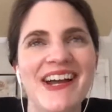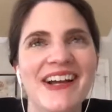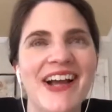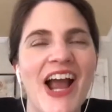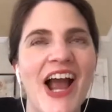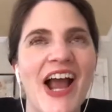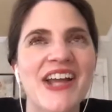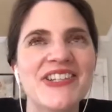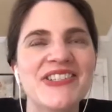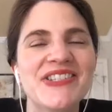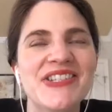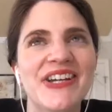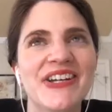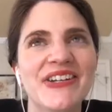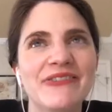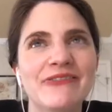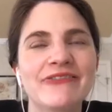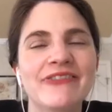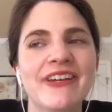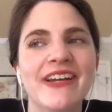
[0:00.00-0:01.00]
kind
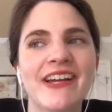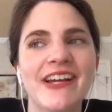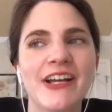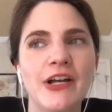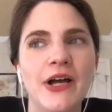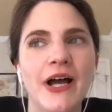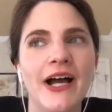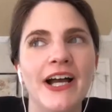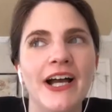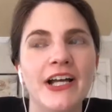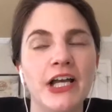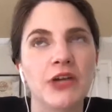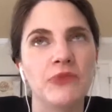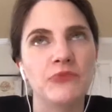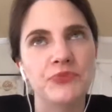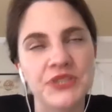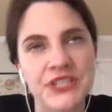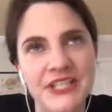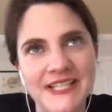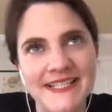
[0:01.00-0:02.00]
of uh,
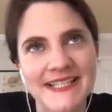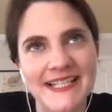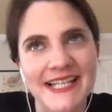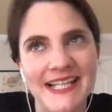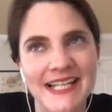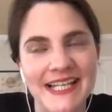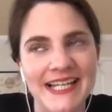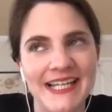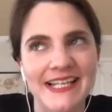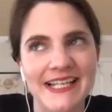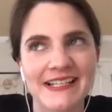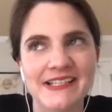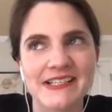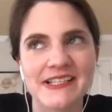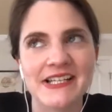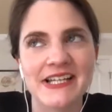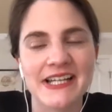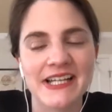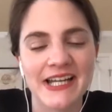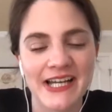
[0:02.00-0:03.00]
complicit
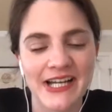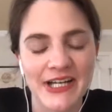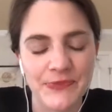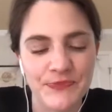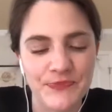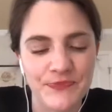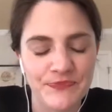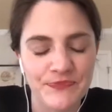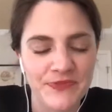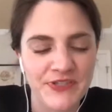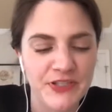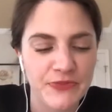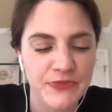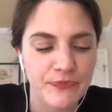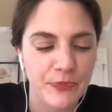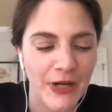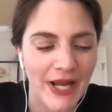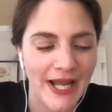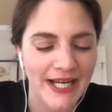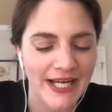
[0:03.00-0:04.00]
in um,
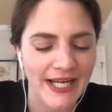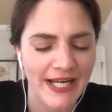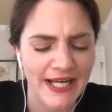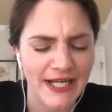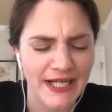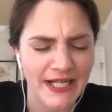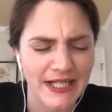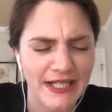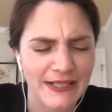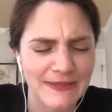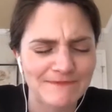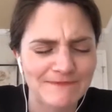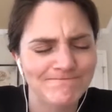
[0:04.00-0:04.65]
spreading